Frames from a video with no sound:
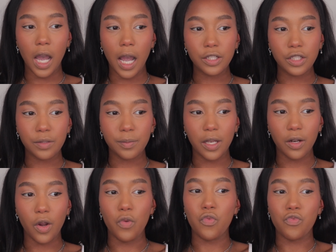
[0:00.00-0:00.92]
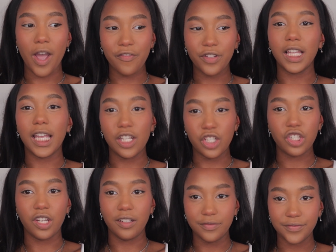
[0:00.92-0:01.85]
I just made a
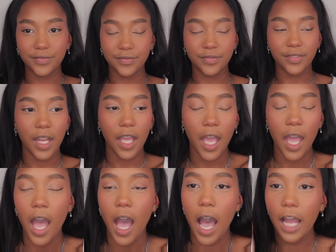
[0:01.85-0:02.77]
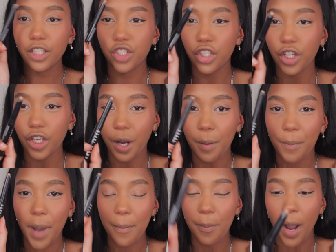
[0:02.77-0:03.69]
revelation. I took
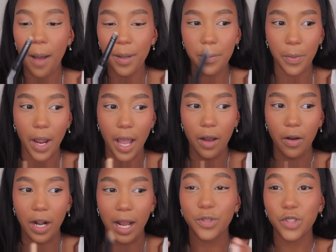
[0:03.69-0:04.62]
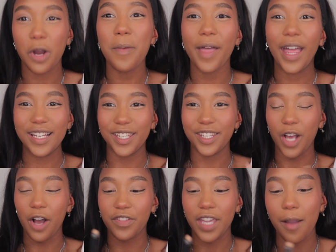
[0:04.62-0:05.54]
my Bobbi Brown, I'm so mad I did
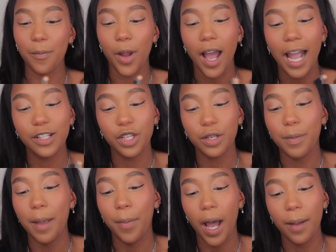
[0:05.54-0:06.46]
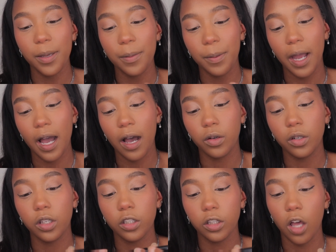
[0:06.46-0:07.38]
this off camera. I took my Bobbi
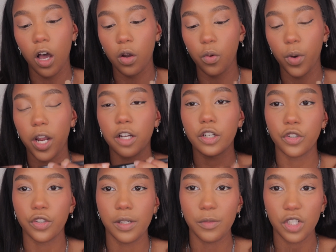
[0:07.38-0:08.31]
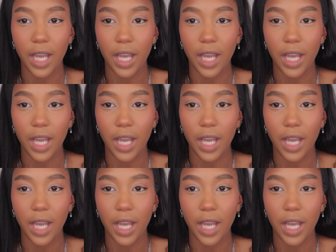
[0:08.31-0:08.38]
Brown Longwear Cream